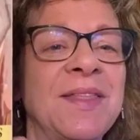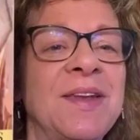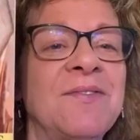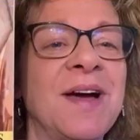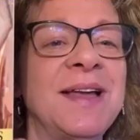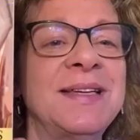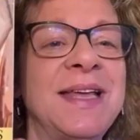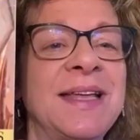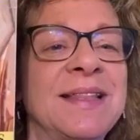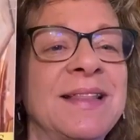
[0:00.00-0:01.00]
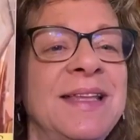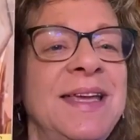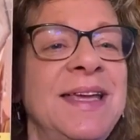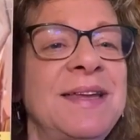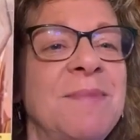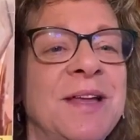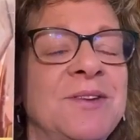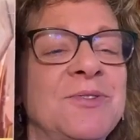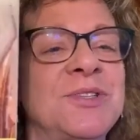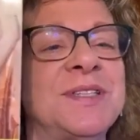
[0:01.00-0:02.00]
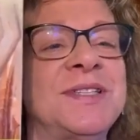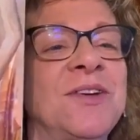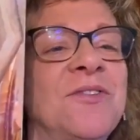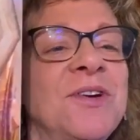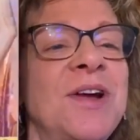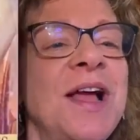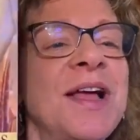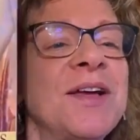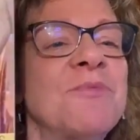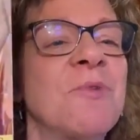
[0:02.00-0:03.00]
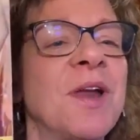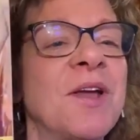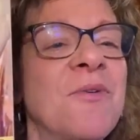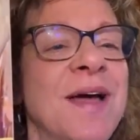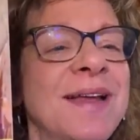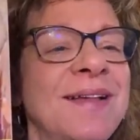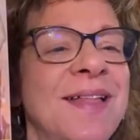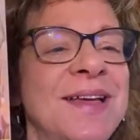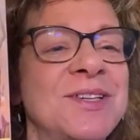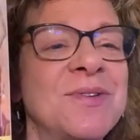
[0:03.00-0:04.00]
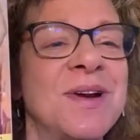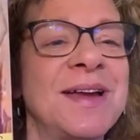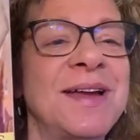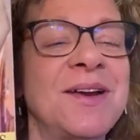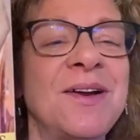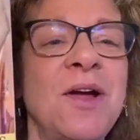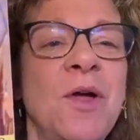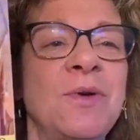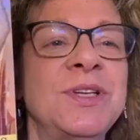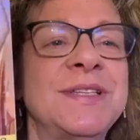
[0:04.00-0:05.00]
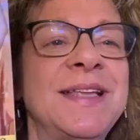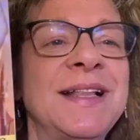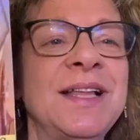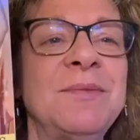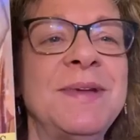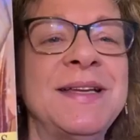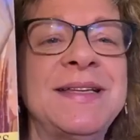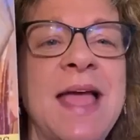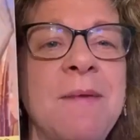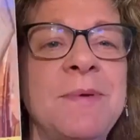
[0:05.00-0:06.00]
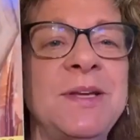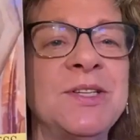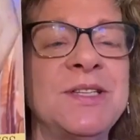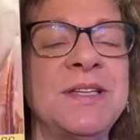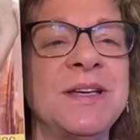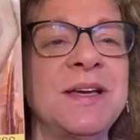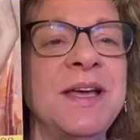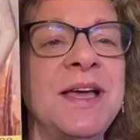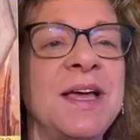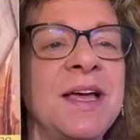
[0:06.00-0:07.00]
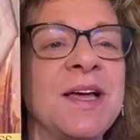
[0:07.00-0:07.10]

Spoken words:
Letting the Divine Take the Lead by Tosha Silver. Good morning, Gwen. Glad you are here. We just did a little bit of tapping just to